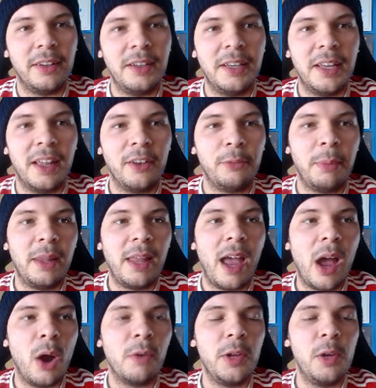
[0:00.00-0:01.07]
and spend
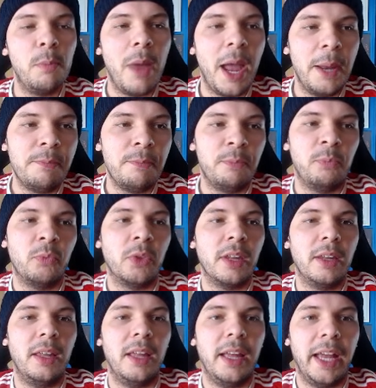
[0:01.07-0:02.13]
that however you may.
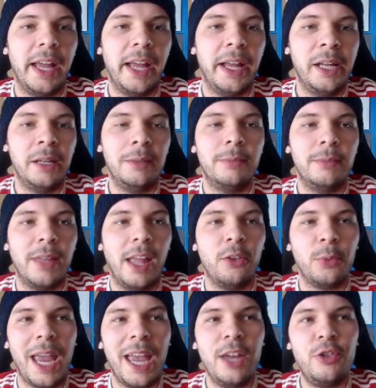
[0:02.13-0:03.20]
As
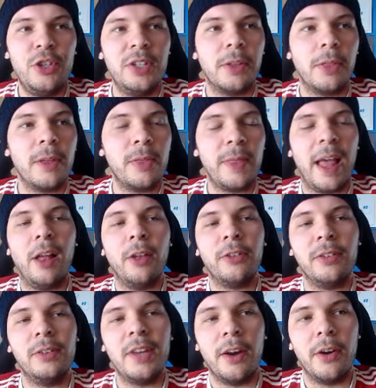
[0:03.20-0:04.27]
we edge into the
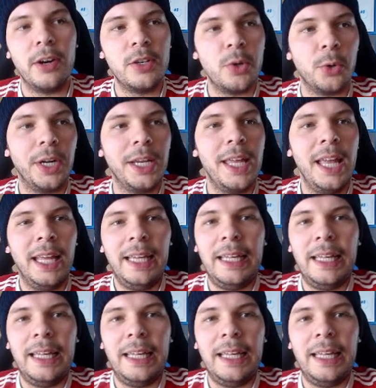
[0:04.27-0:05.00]
1,000 territory,